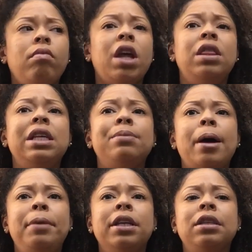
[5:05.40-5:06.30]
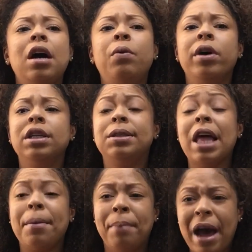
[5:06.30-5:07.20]
And this might be a time where it's
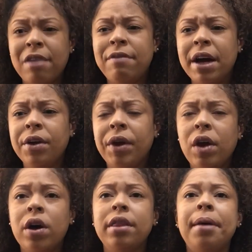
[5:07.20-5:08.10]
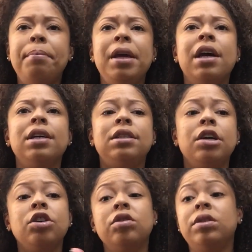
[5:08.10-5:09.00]
like backfiring on them because
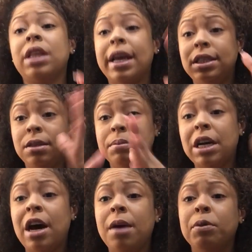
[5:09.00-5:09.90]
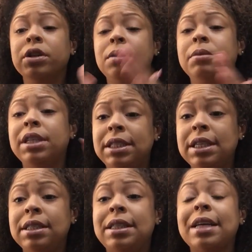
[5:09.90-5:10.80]
there's like some time or some
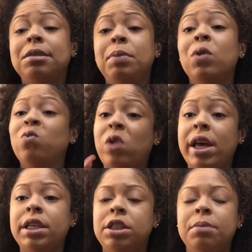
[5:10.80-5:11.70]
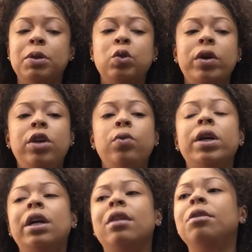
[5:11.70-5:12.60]
distance that's been wedged in between you
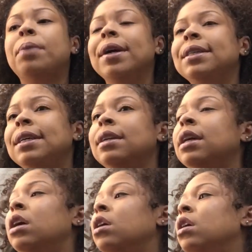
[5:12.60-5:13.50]
and another person.